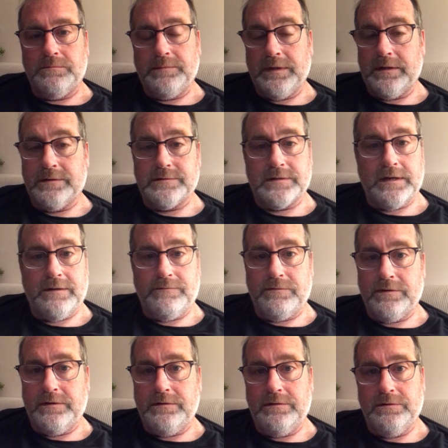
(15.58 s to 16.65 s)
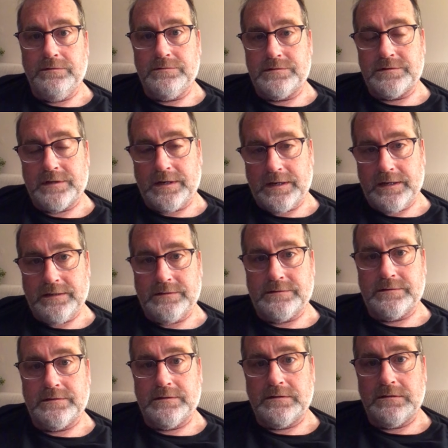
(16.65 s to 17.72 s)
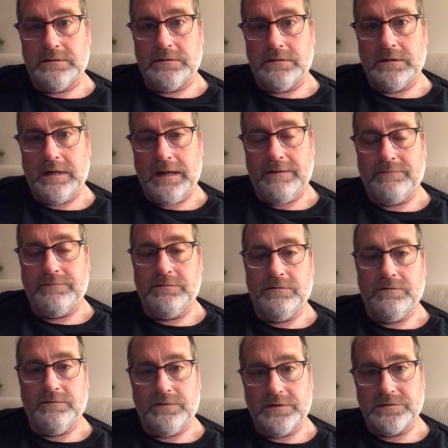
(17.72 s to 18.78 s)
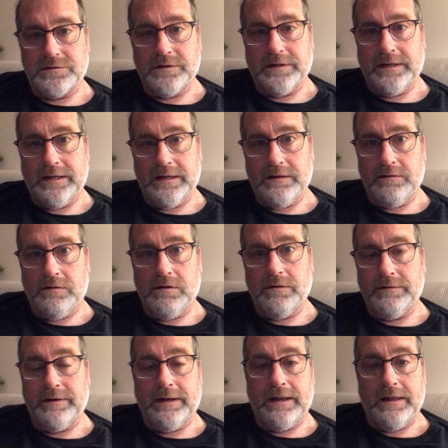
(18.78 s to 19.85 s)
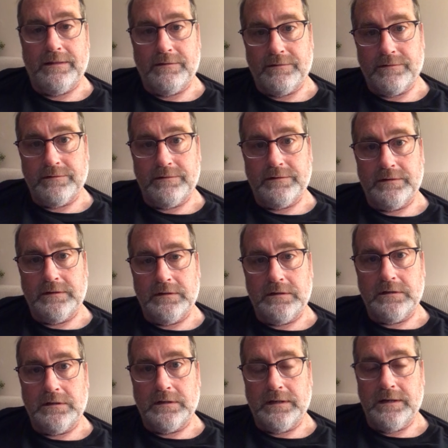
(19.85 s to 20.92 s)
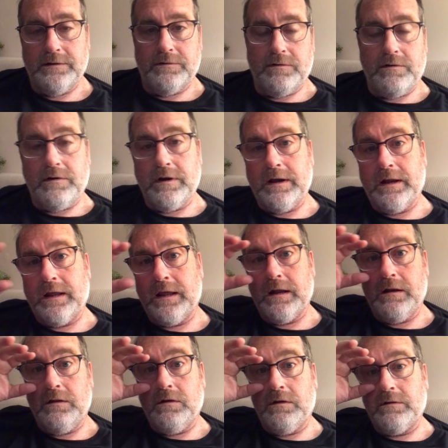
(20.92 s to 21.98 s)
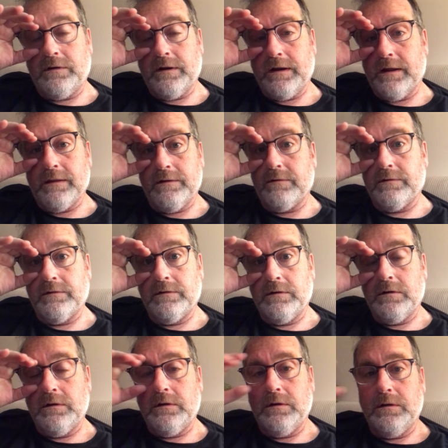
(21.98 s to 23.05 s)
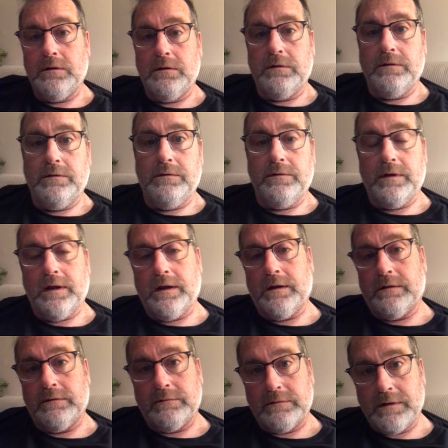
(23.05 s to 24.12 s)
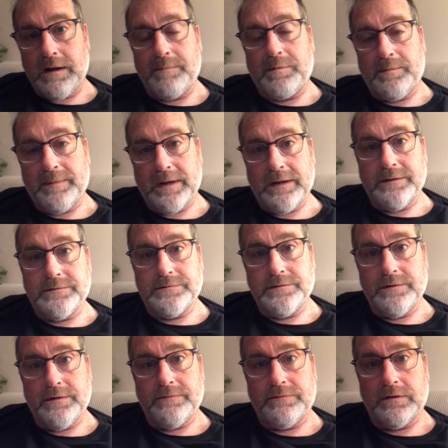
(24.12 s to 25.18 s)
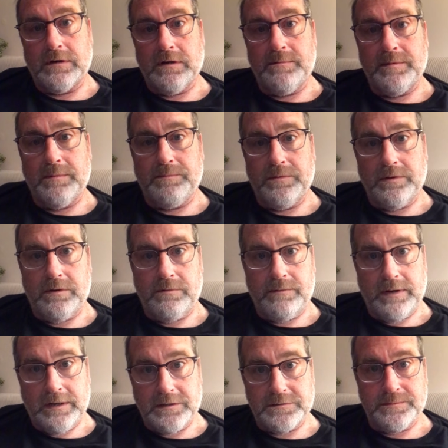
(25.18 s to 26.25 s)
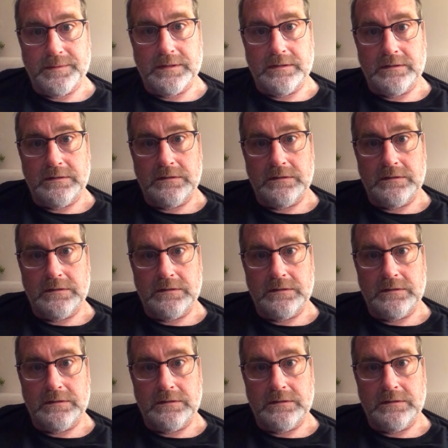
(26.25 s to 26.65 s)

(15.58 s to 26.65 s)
Because every two sides have to eventually get along together. And in order to get along together, you got to compromise. You have to come up with an arrangement.